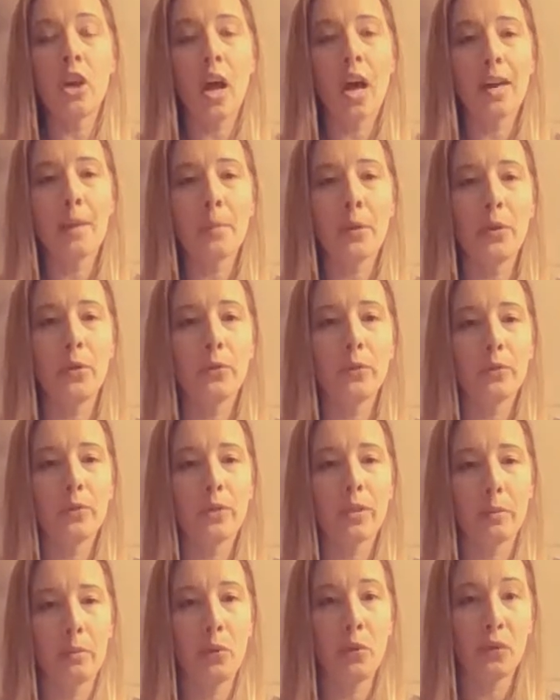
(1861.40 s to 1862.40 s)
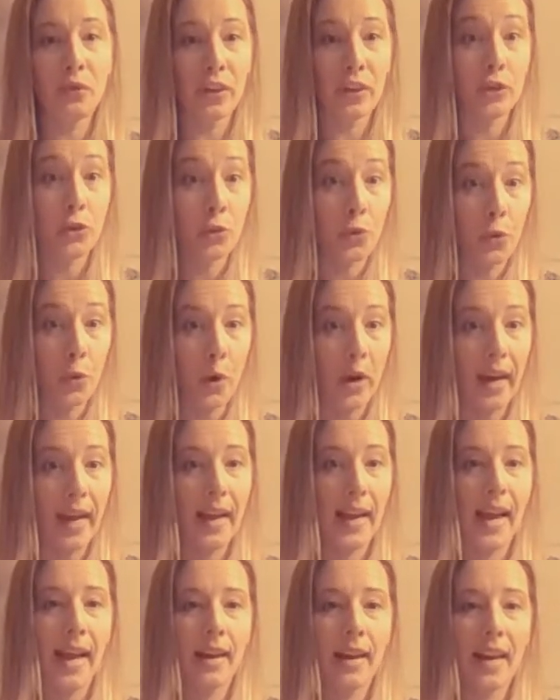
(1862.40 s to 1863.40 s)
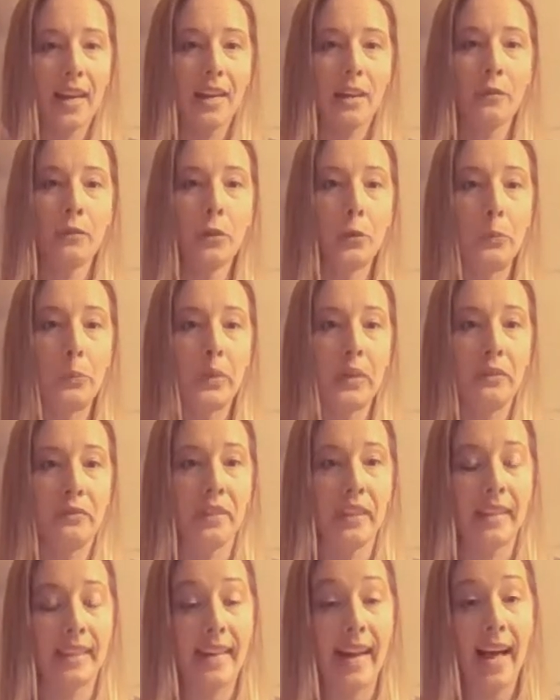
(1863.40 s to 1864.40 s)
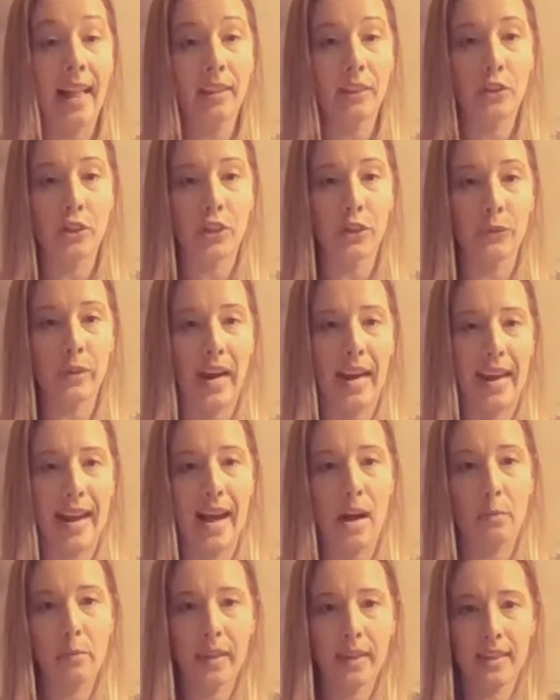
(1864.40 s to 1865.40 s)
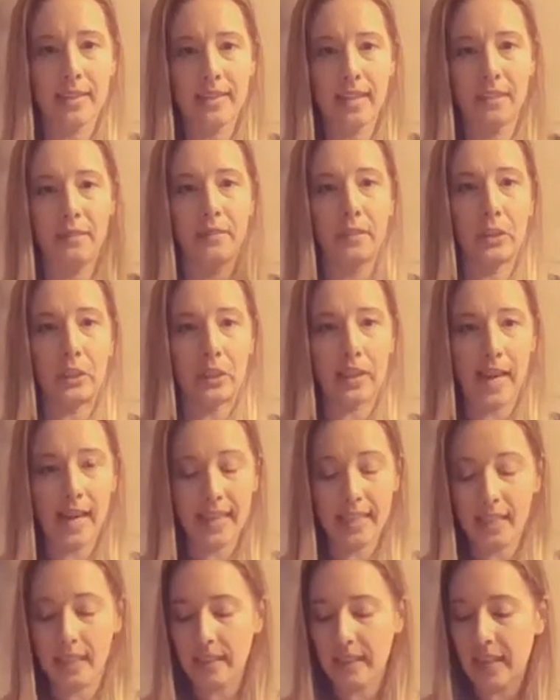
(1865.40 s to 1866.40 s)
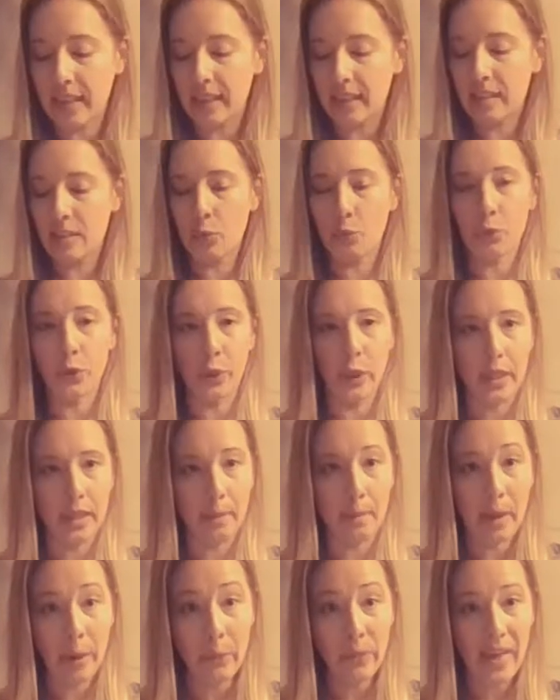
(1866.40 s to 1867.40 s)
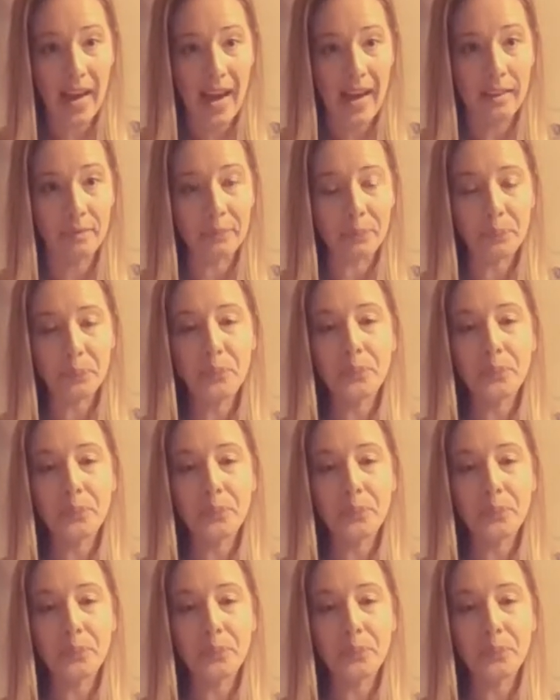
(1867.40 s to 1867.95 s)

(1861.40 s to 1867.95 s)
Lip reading: talk about the movie Troy, and I give you a bit of an analogy right now because I feel guided that it's really about that.